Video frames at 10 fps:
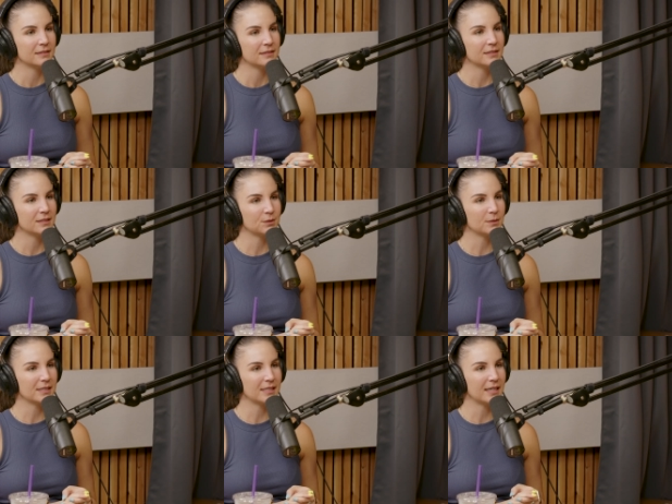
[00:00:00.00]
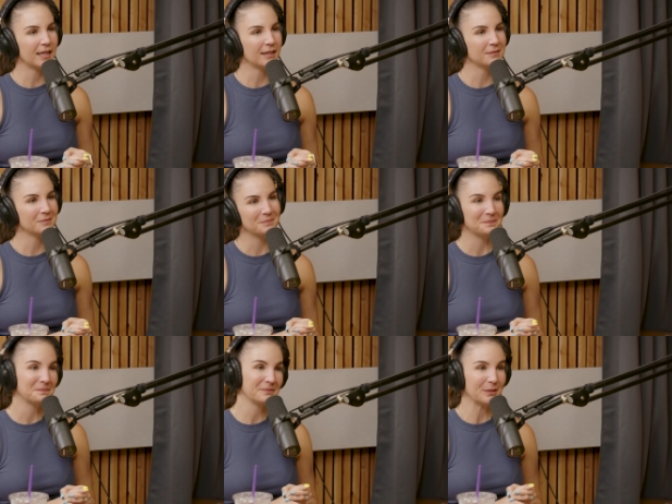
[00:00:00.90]
So we'll see
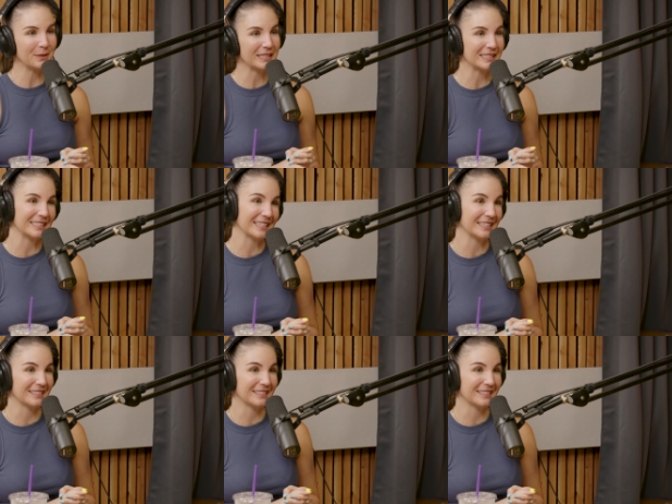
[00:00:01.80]
who else decides